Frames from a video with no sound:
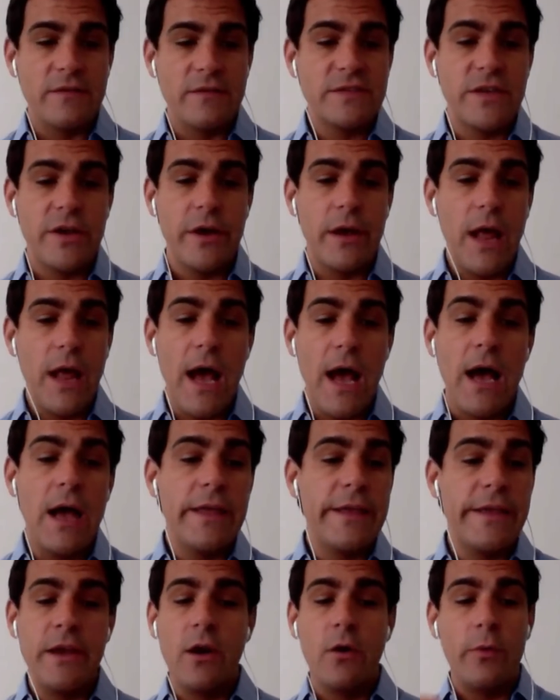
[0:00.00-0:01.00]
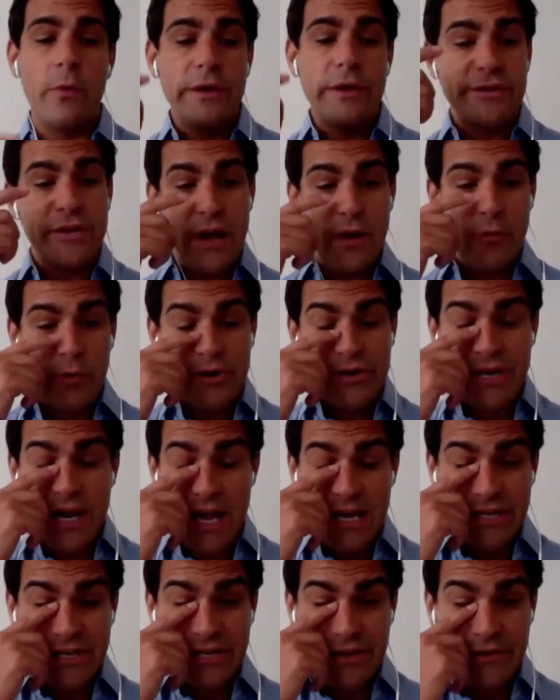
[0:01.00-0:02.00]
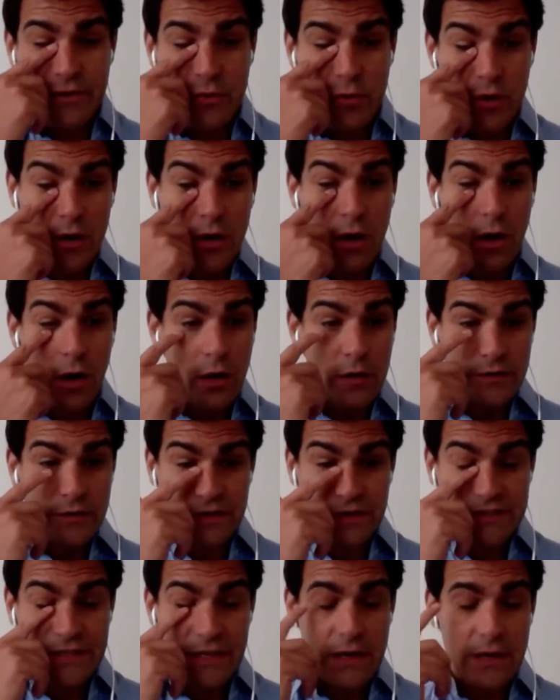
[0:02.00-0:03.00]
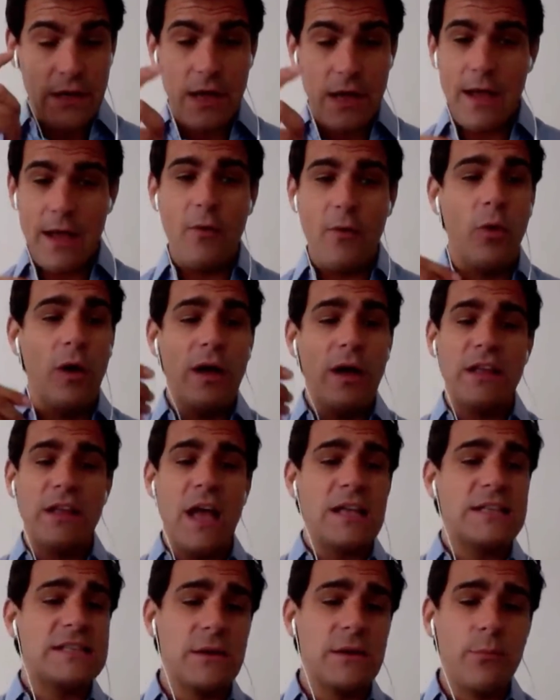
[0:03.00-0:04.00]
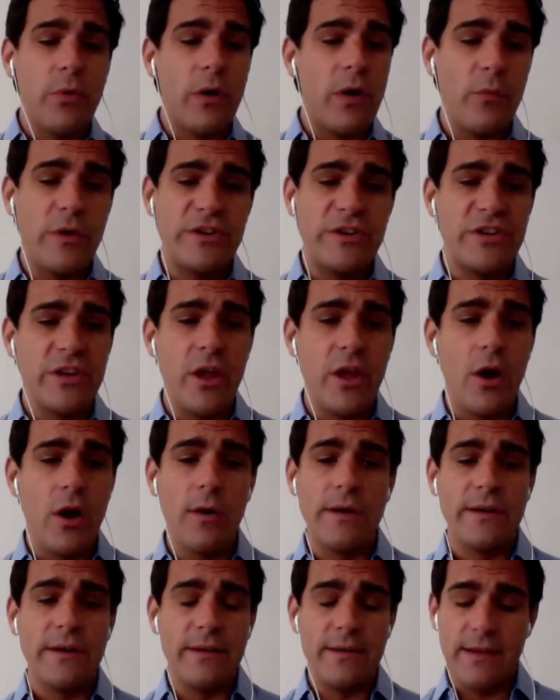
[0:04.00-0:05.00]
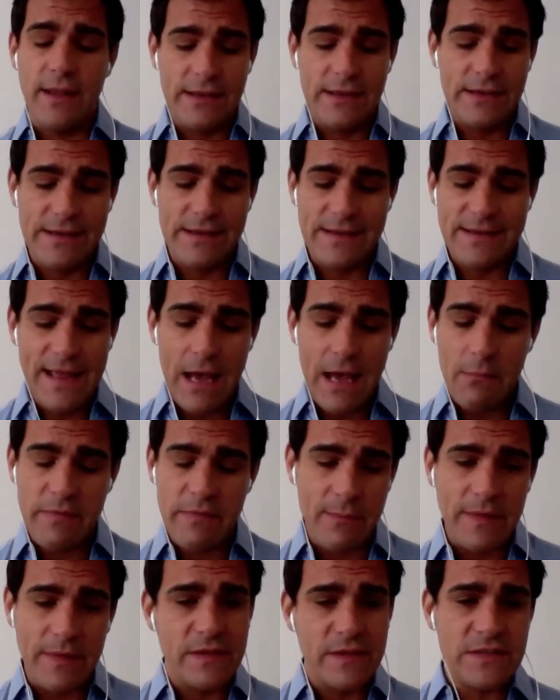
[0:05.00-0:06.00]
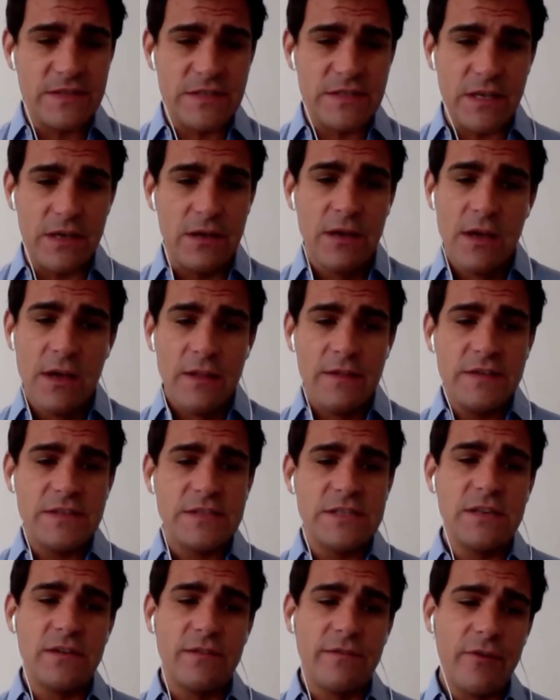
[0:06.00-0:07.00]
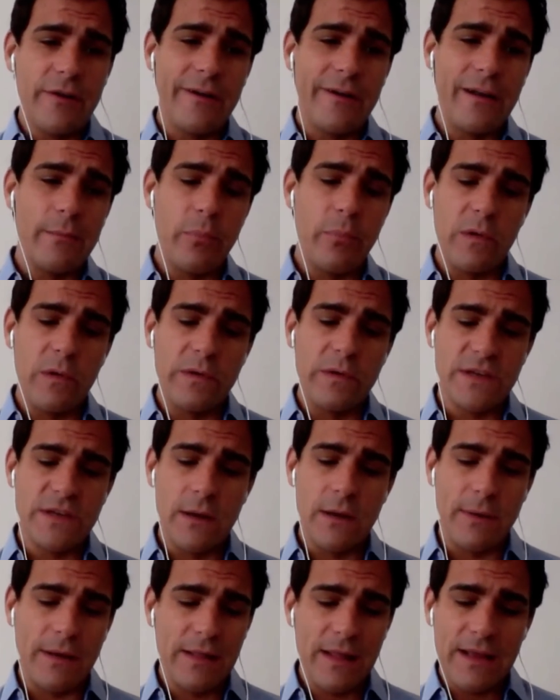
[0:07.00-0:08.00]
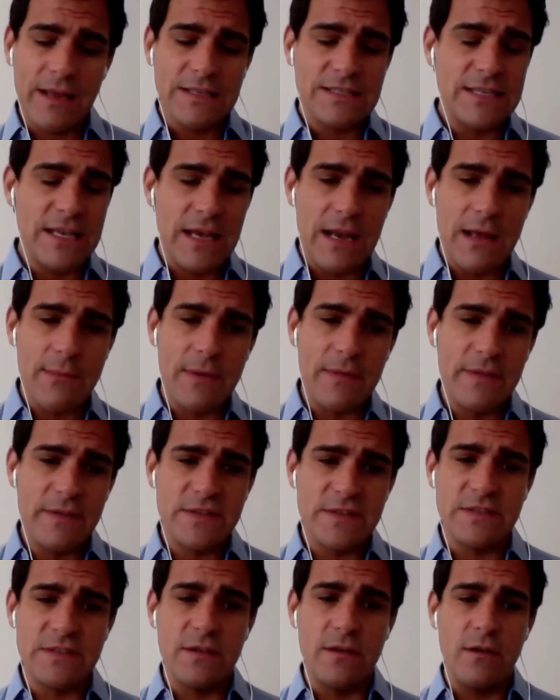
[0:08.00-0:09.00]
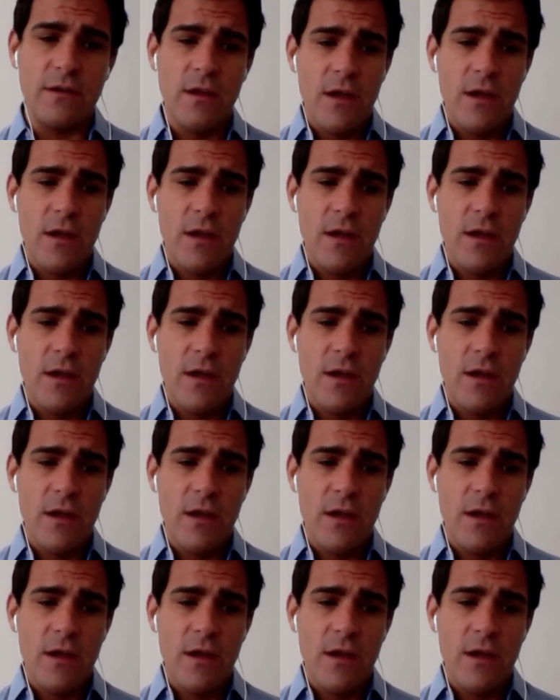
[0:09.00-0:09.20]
that was good. We should actually do a call. At some point we should go into depth. I mean, this is a very important topic. Like I said, I mean, this is